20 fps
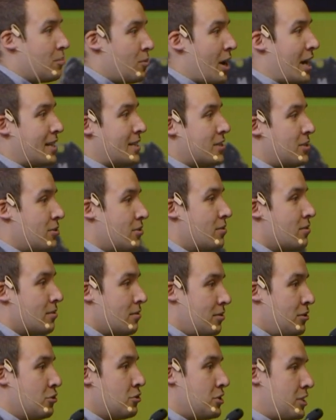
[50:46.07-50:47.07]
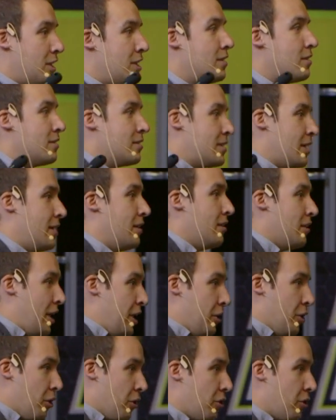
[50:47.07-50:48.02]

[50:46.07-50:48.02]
practice your skills and